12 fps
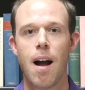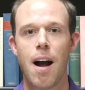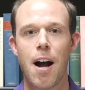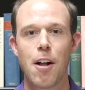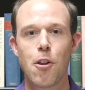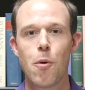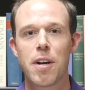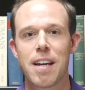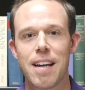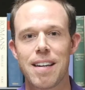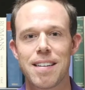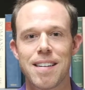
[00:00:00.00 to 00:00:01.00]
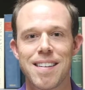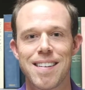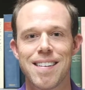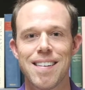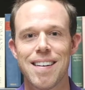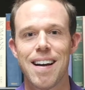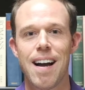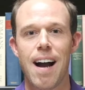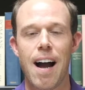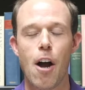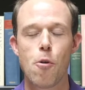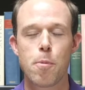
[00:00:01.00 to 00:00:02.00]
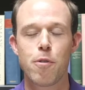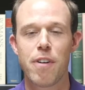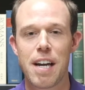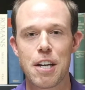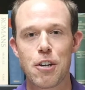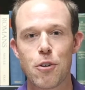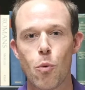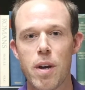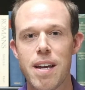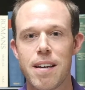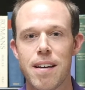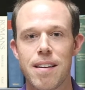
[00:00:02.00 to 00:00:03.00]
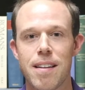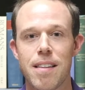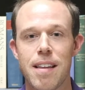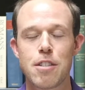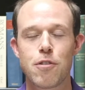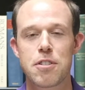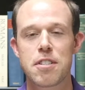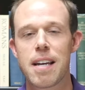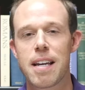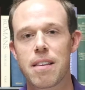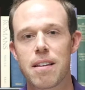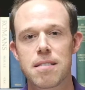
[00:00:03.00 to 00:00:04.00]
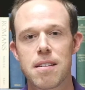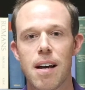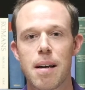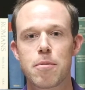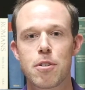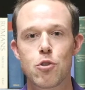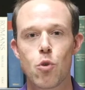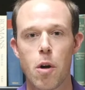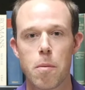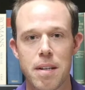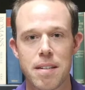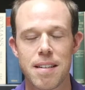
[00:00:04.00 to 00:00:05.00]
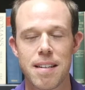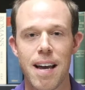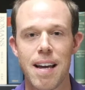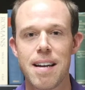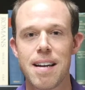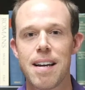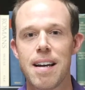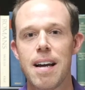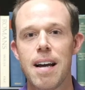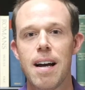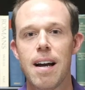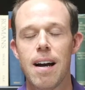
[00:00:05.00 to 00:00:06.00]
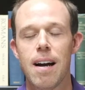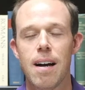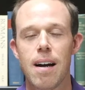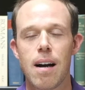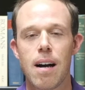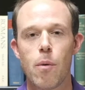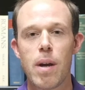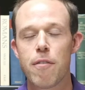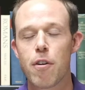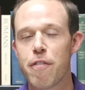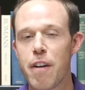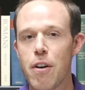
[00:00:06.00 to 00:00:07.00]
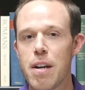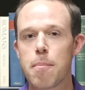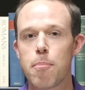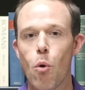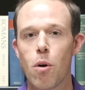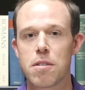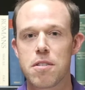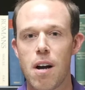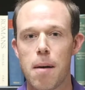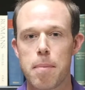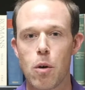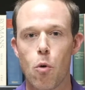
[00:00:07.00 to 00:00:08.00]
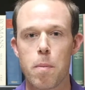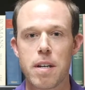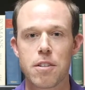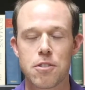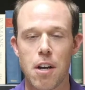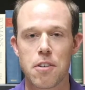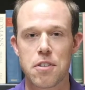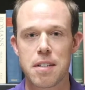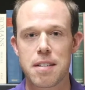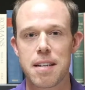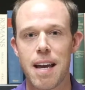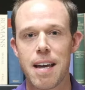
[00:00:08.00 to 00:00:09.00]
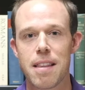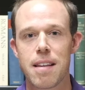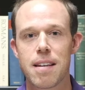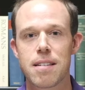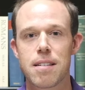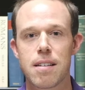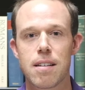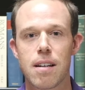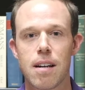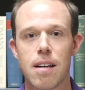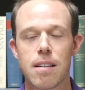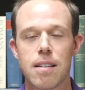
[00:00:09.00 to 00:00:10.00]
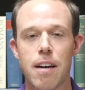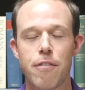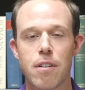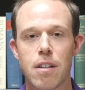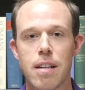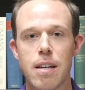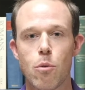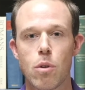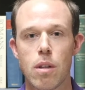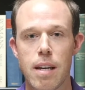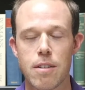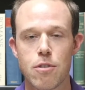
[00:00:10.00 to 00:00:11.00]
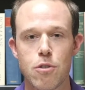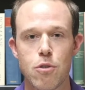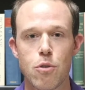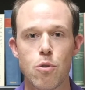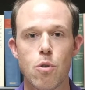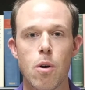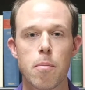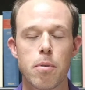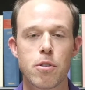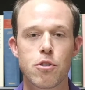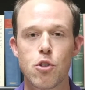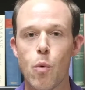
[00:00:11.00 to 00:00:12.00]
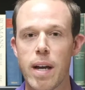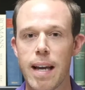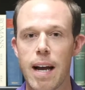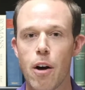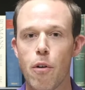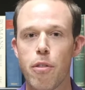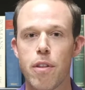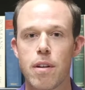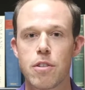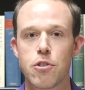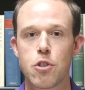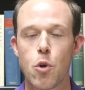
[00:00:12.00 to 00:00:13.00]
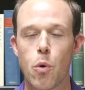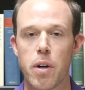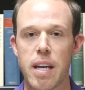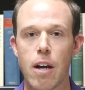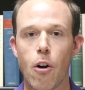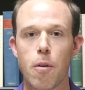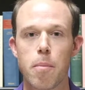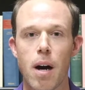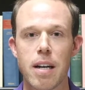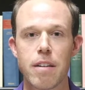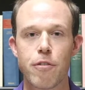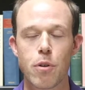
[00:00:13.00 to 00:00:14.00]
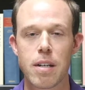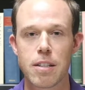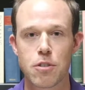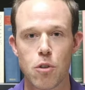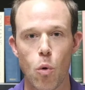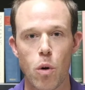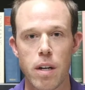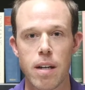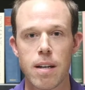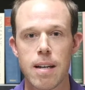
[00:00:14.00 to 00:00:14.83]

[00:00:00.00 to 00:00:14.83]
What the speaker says: Hello again. I hope you've had a good week. Thanks for taking the time to join me today. We have a very important topic we'll be discussing today that definitely relates to pursuing health and stewarding our body for His glory.